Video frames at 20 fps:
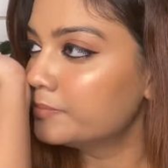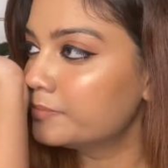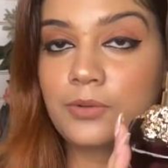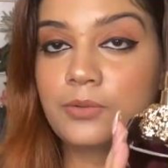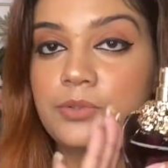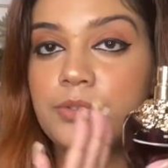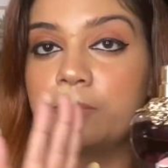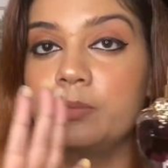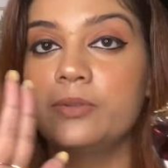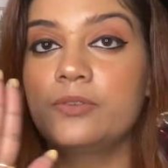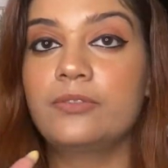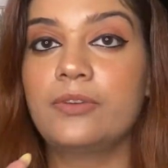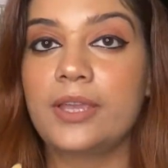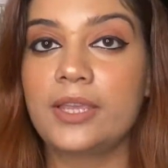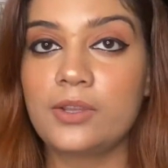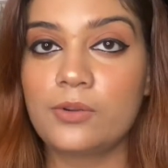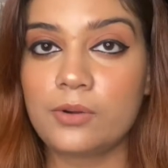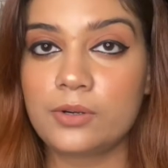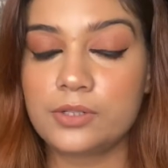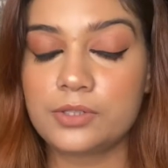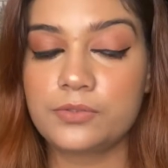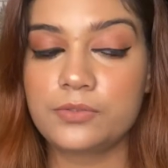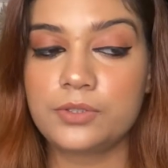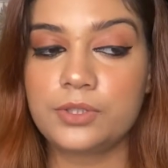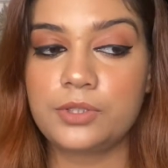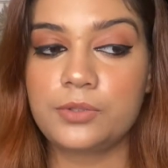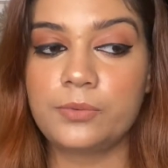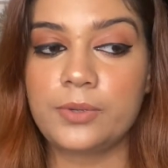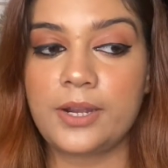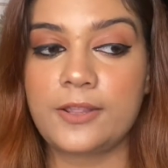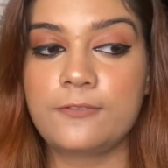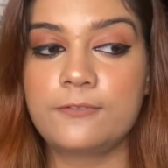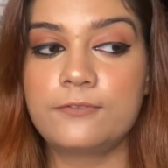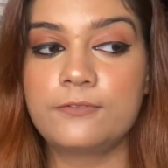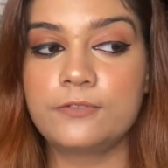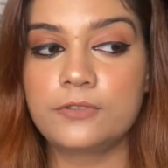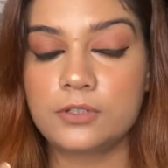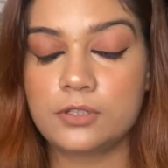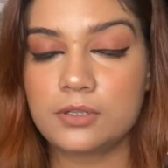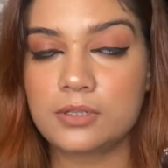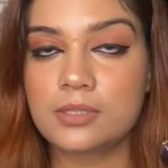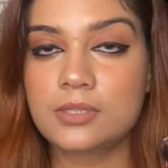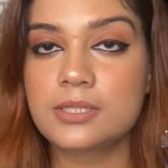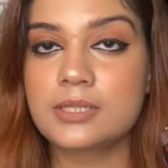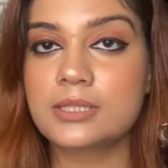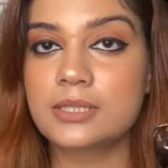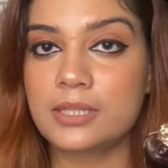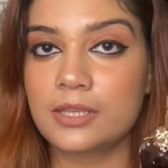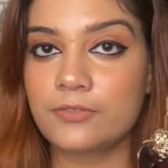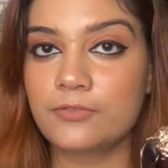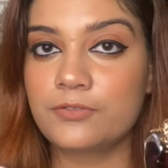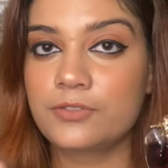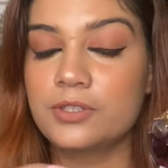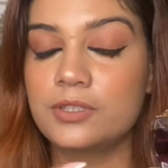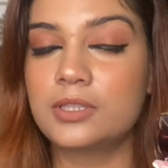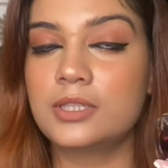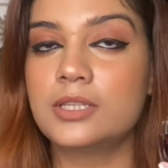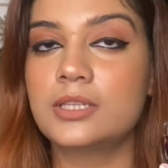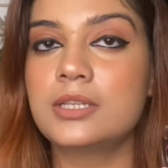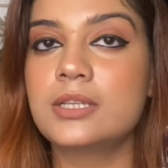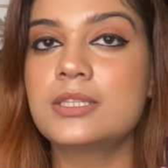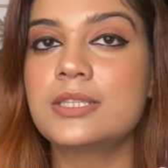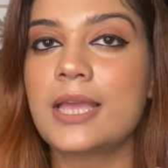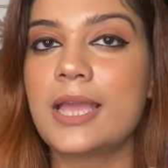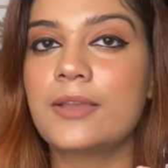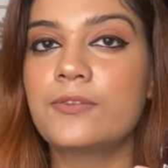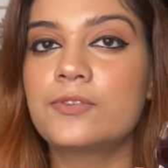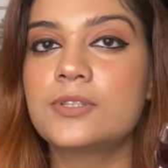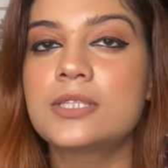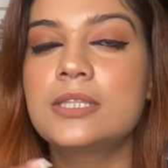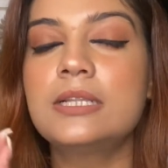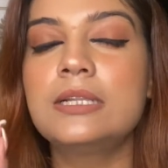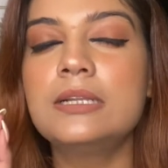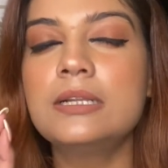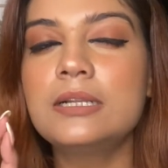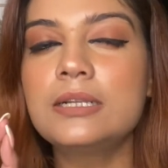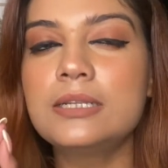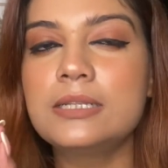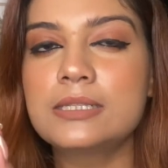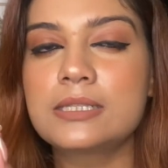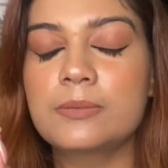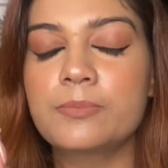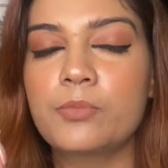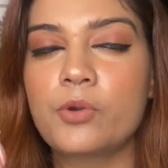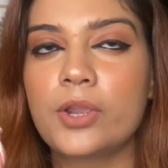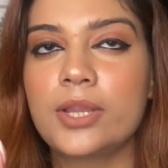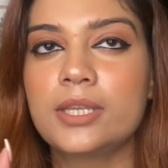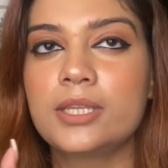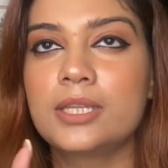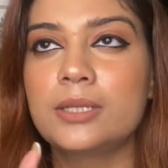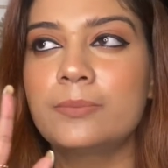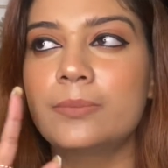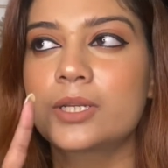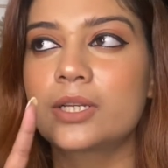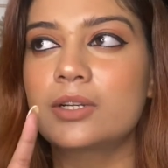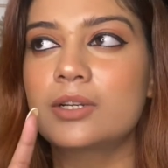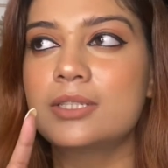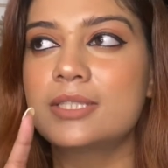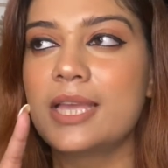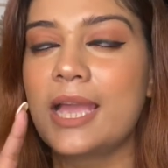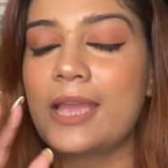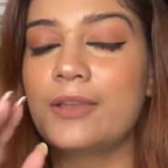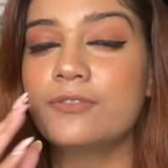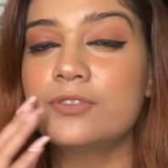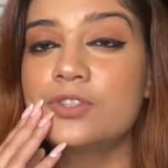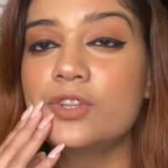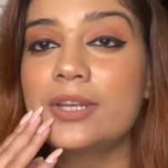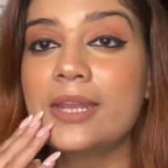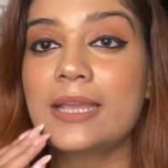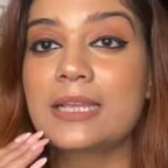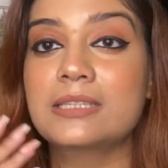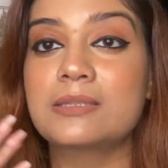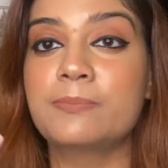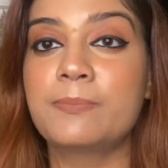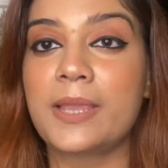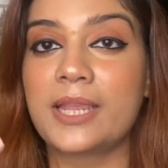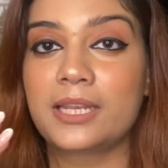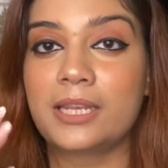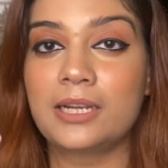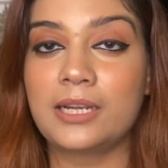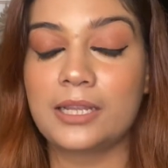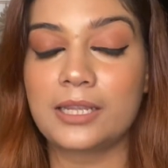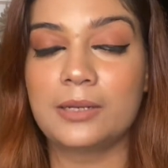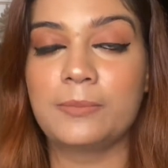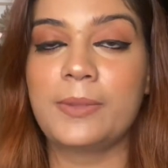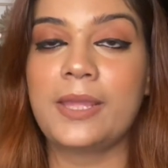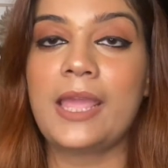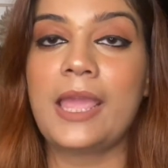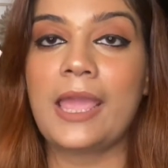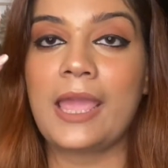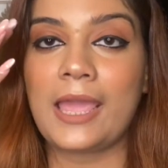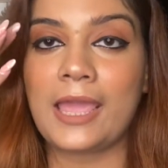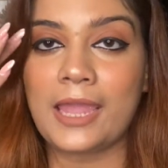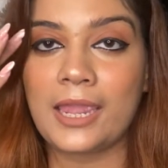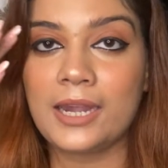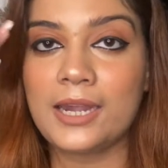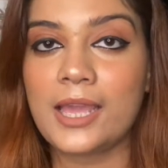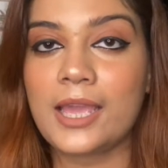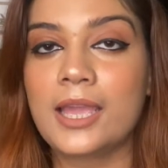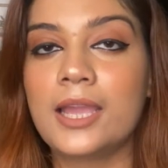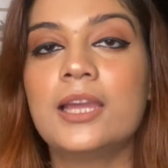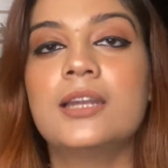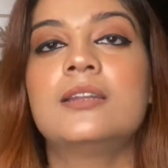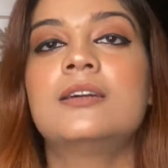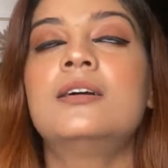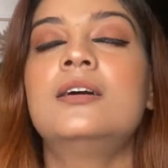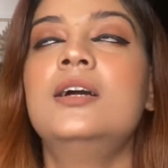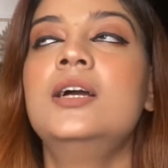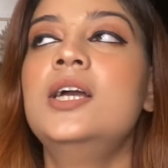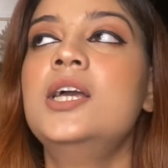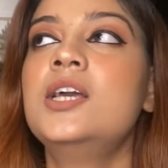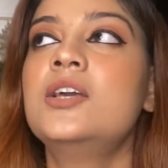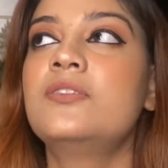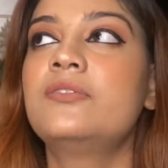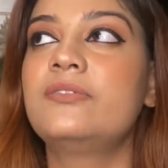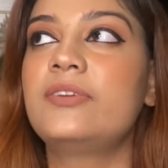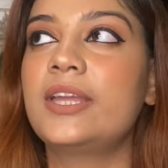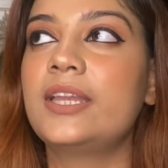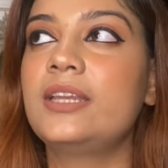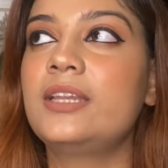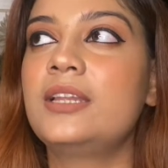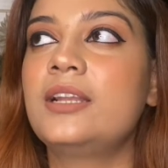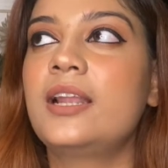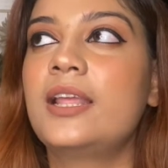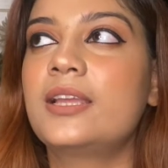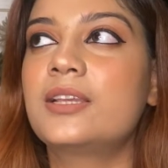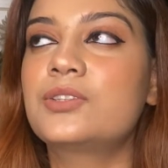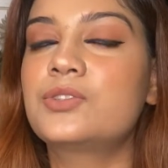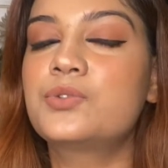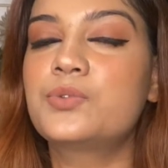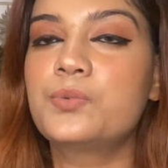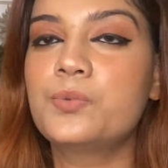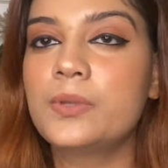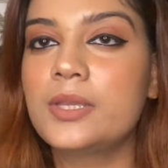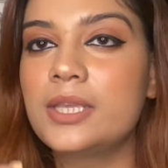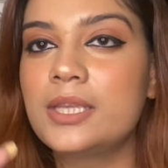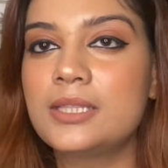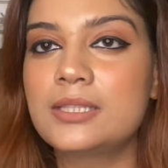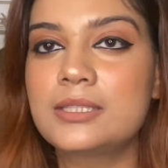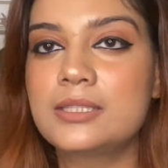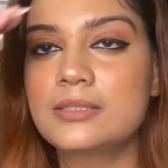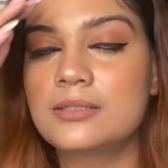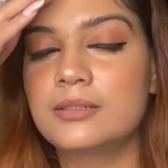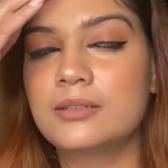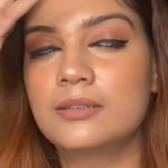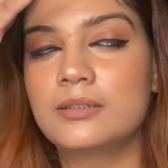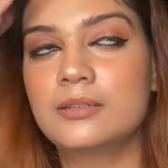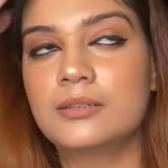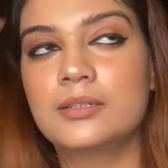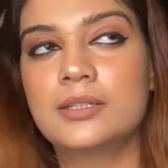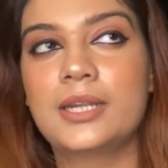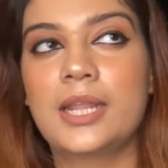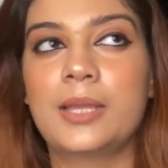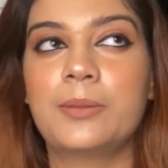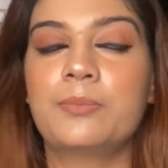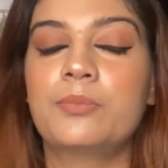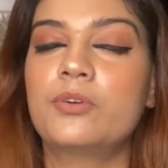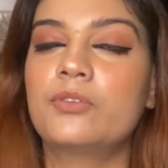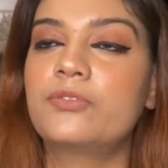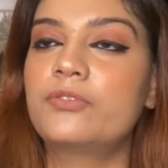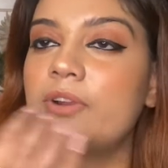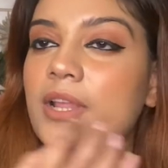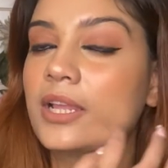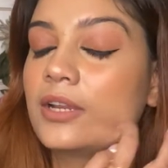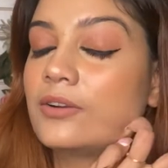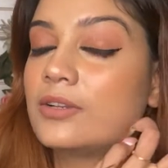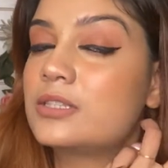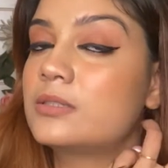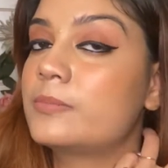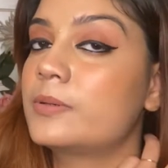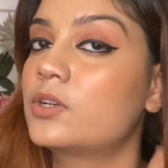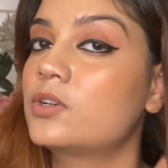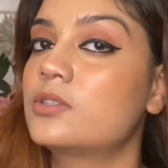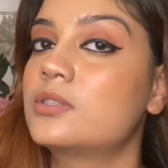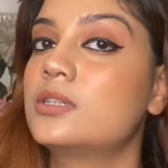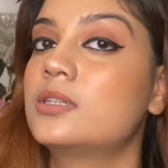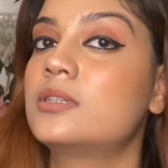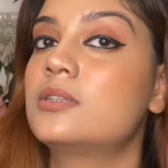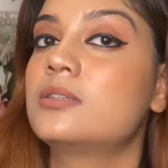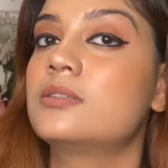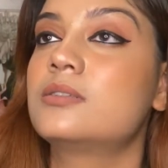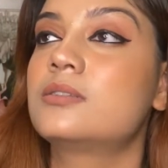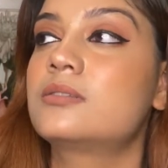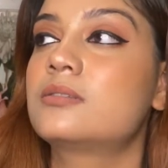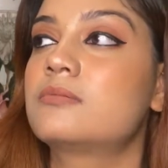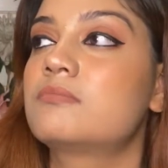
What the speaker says: To be very honest with you, when I first sniffed this, I was a little disappointed because I was not expecting, like in my head I had a very like sweet type of fragrance, because it is,